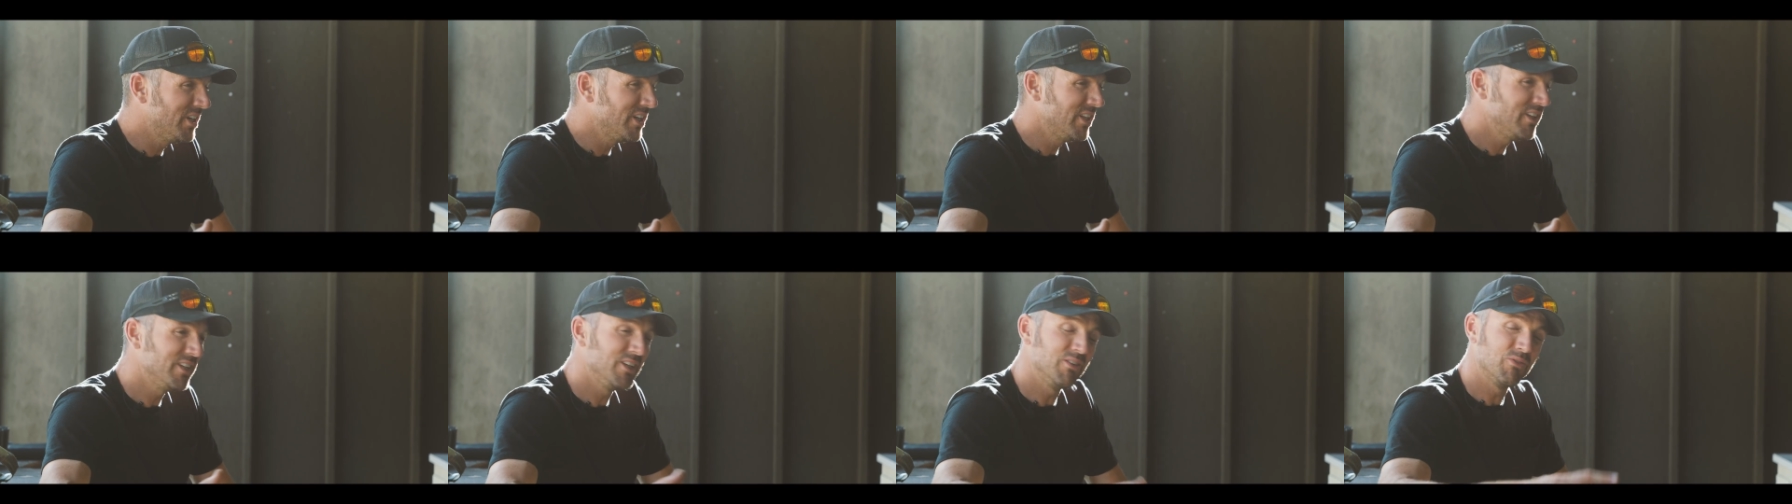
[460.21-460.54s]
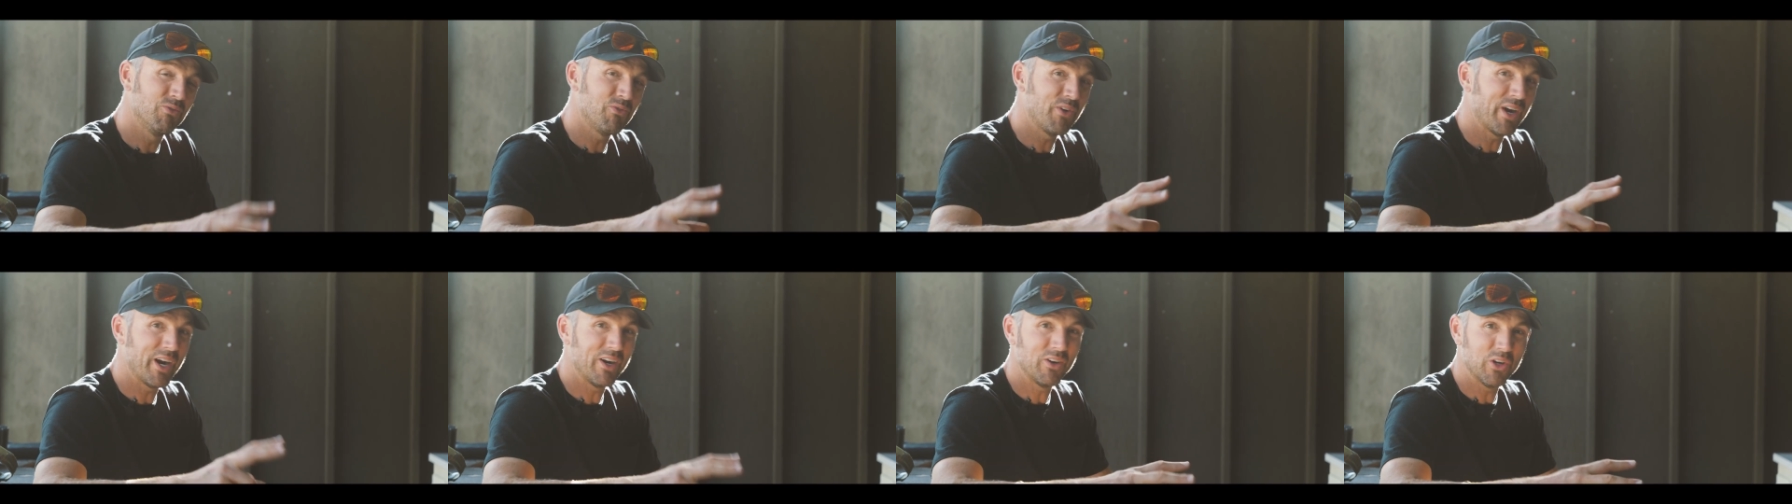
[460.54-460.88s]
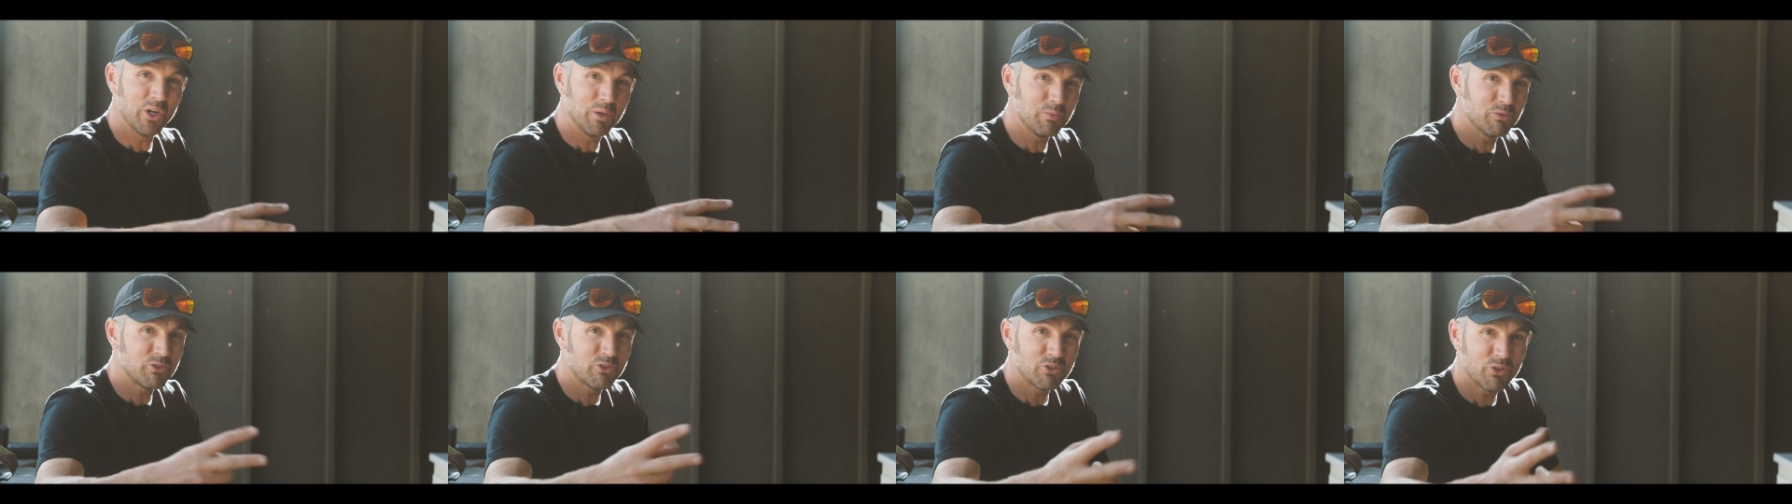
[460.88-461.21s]
than
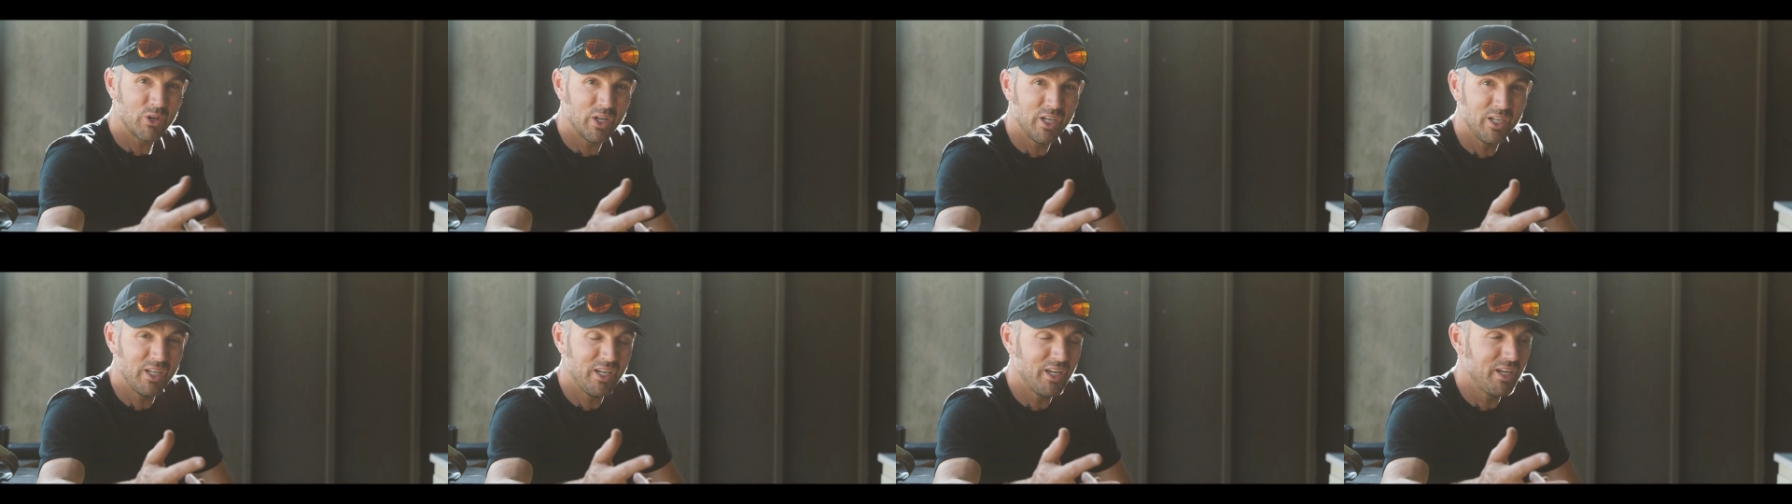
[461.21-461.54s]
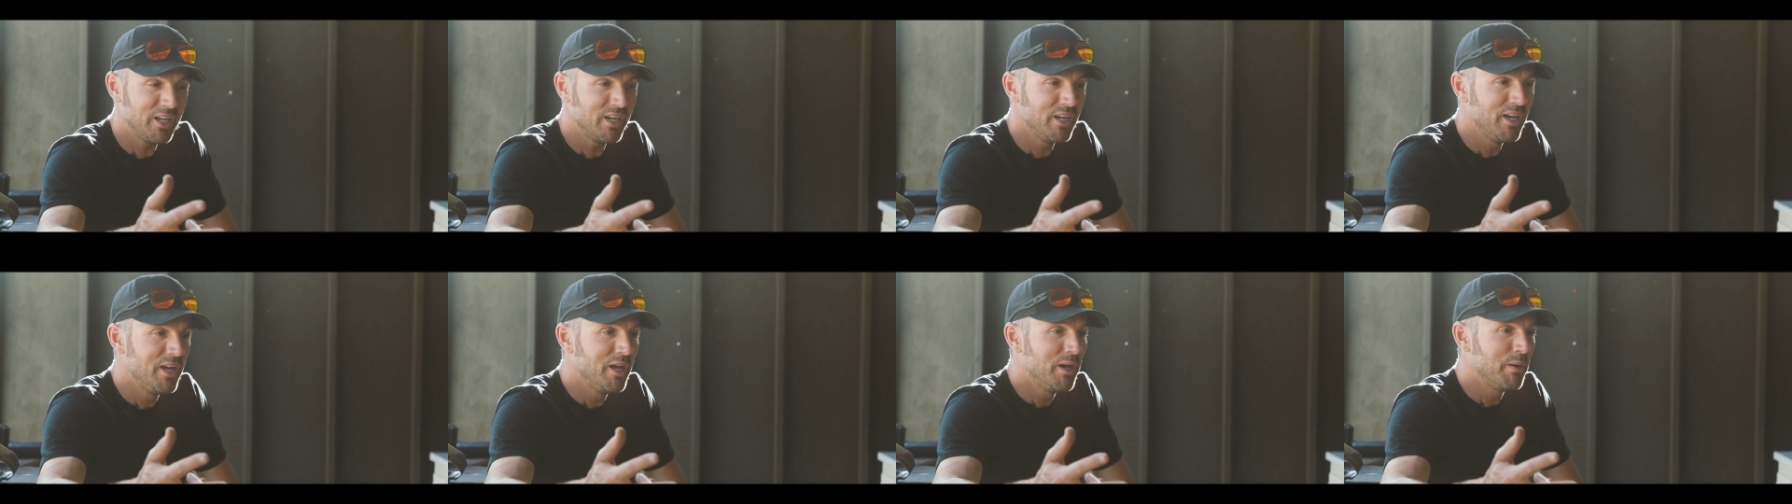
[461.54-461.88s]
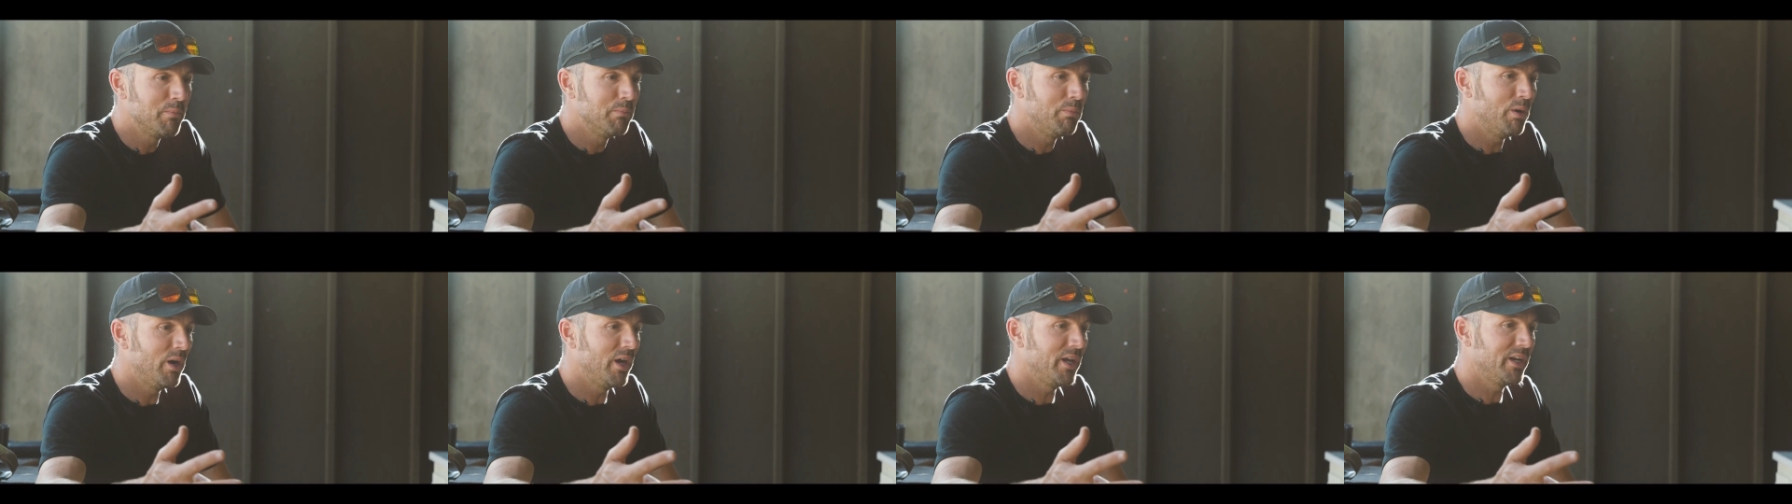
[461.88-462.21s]
firearms training,
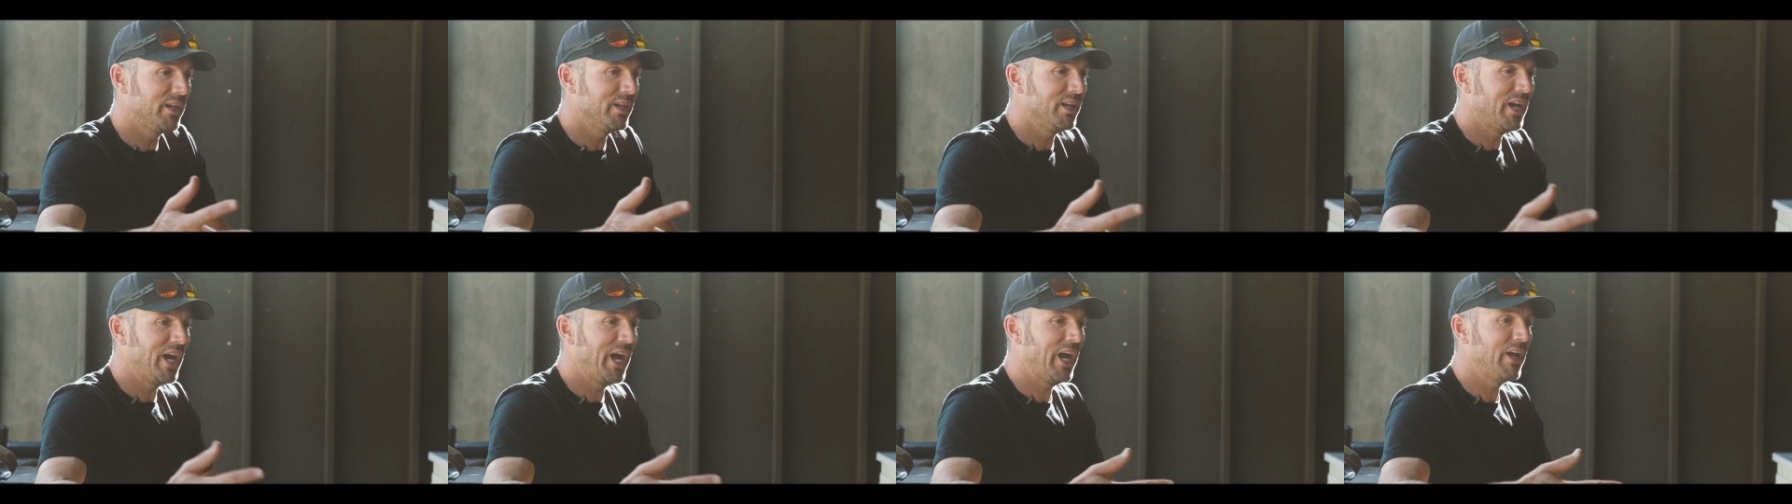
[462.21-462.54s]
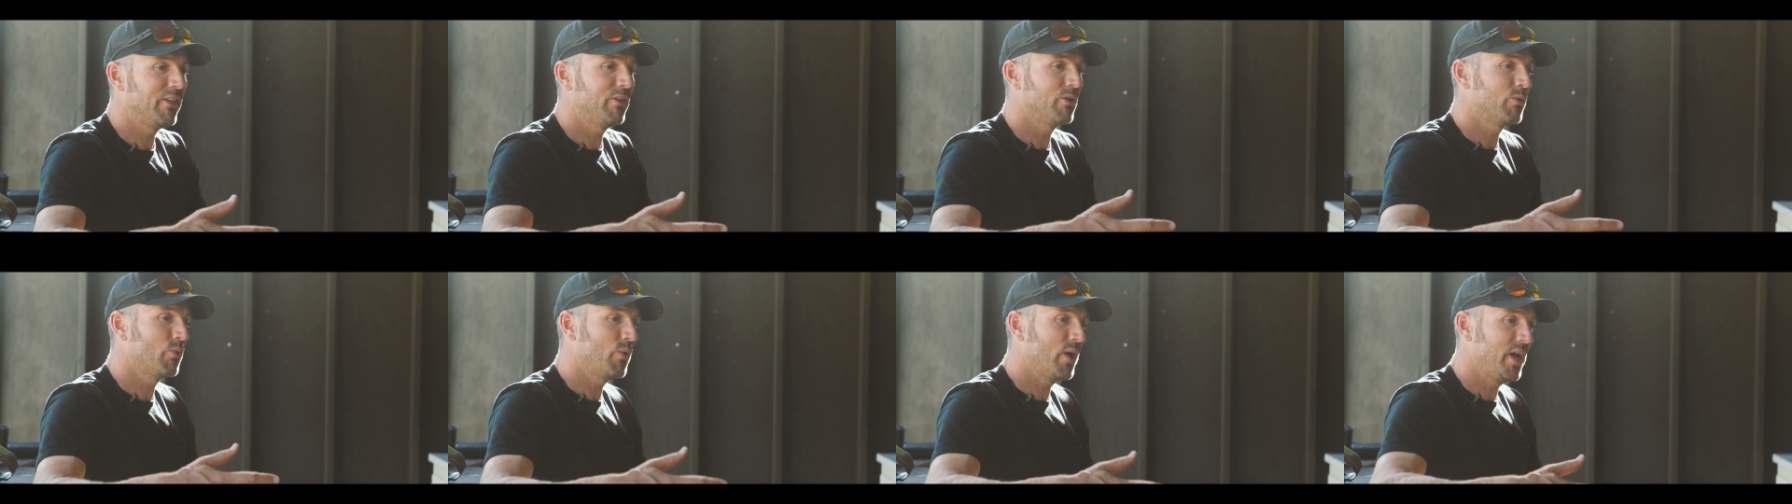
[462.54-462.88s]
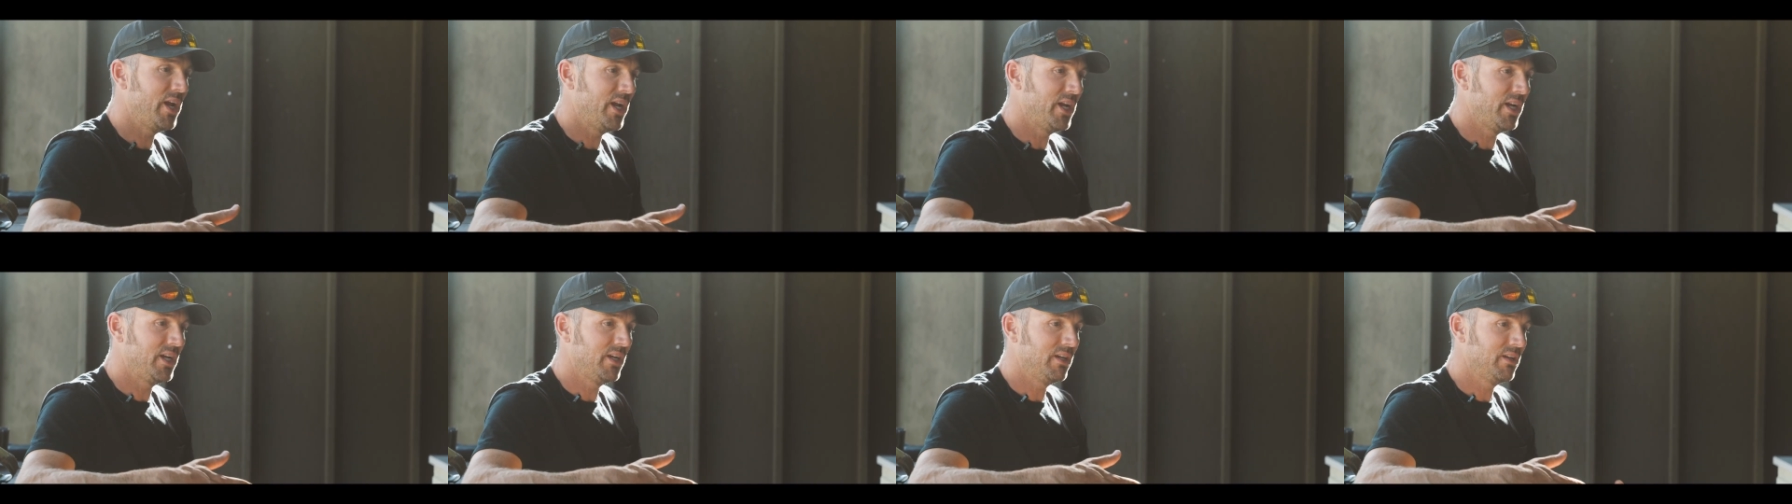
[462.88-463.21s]
but either
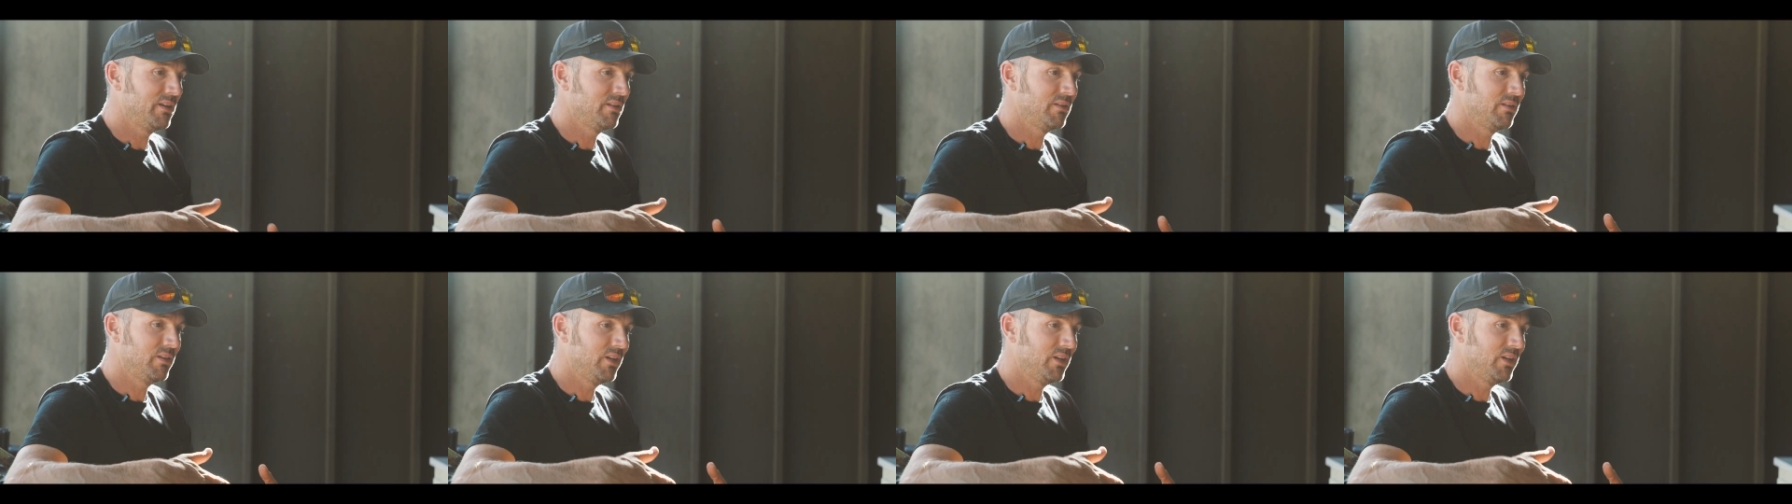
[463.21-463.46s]
way,